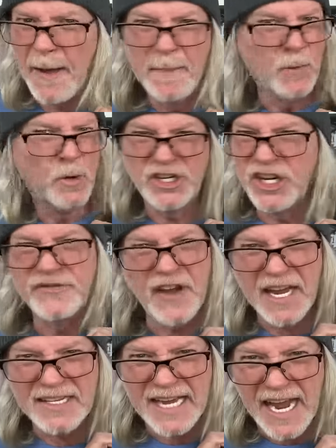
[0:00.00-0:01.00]
which is
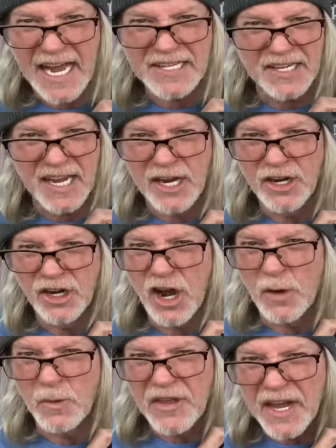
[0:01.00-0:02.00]
fantastic. I could have
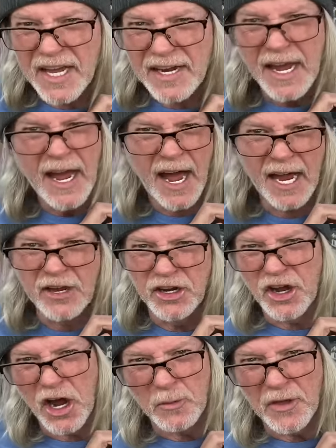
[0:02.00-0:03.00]
gone with it. I could
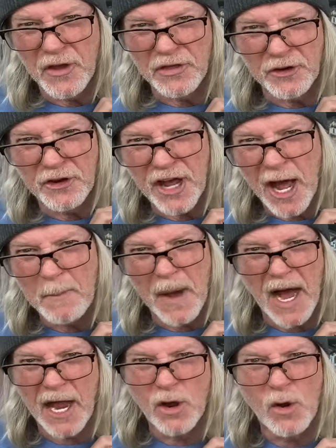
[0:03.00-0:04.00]
have gone with their third album,
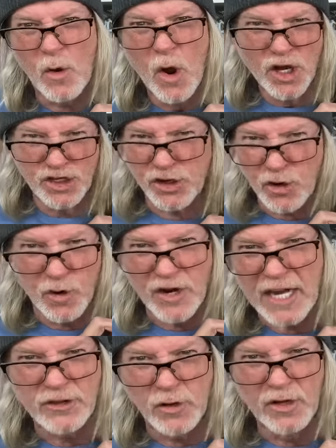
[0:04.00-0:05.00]
Io Sono
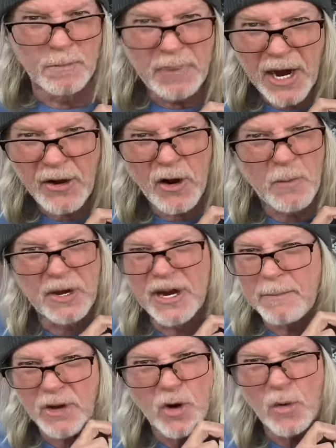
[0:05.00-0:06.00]
Nato Libero, but
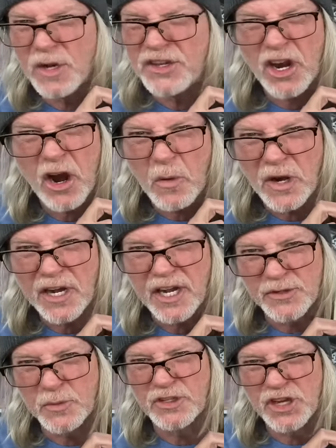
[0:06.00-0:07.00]
I'm going with Darwin
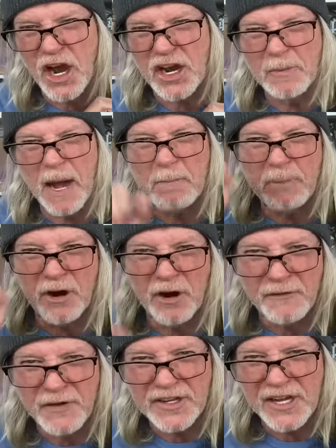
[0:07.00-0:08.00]
because we're talking about
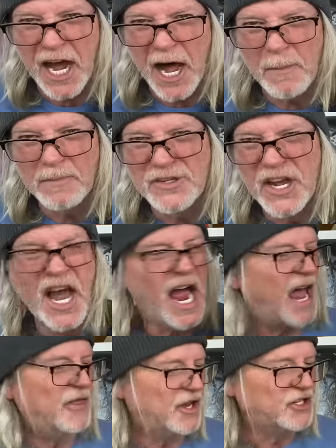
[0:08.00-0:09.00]
perfect albums,
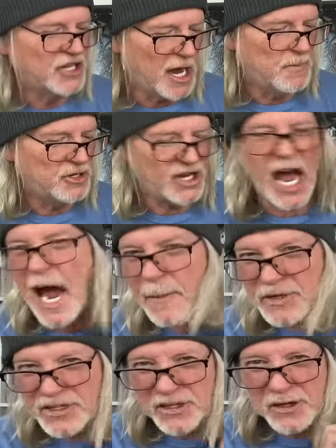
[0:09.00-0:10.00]
and this album is
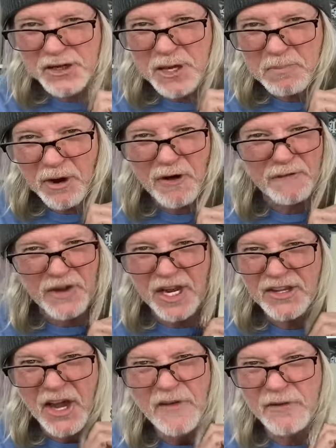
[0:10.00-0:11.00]
absolutely
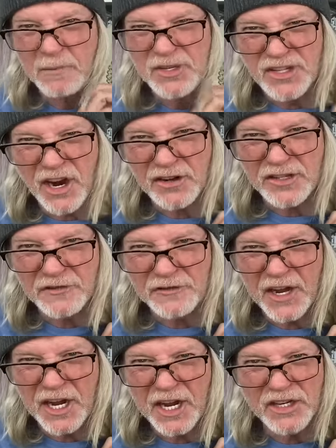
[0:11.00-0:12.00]
perfect from start to
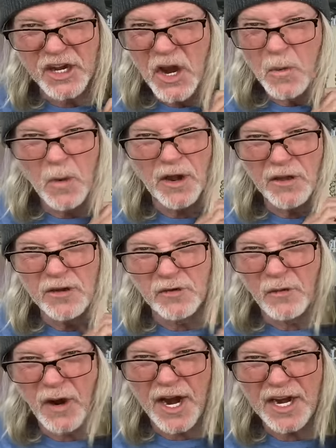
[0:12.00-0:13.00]
finish. One of the
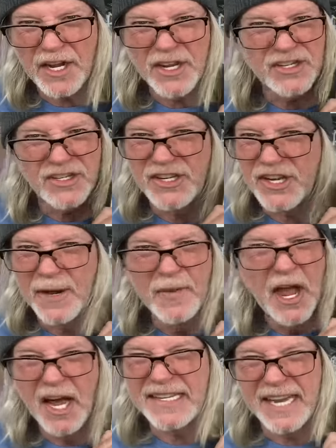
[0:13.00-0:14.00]
greatest
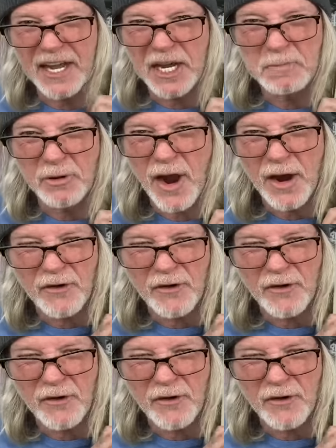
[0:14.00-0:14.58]
Italian prog